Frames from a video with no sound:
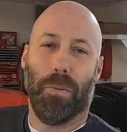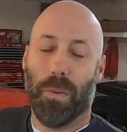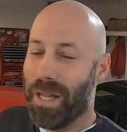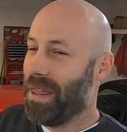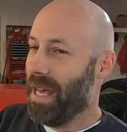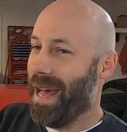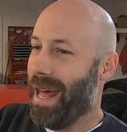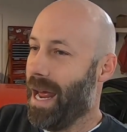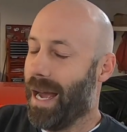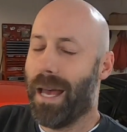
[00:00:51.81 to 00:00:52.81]
with
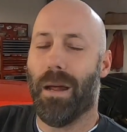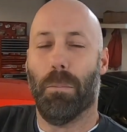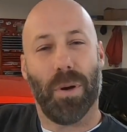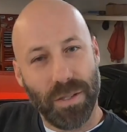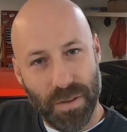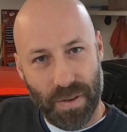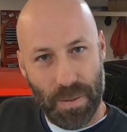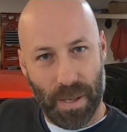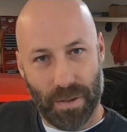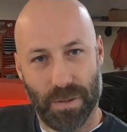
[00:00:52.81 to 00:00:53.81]
that, I got a bunch of
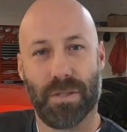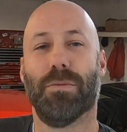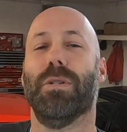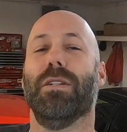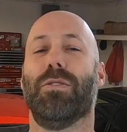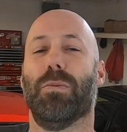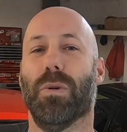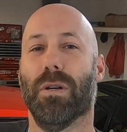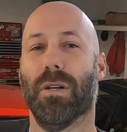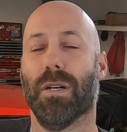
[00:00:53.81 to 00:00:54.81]
emails, which
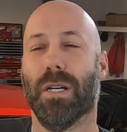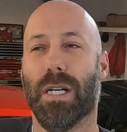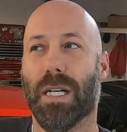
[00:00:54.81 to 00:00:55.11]
were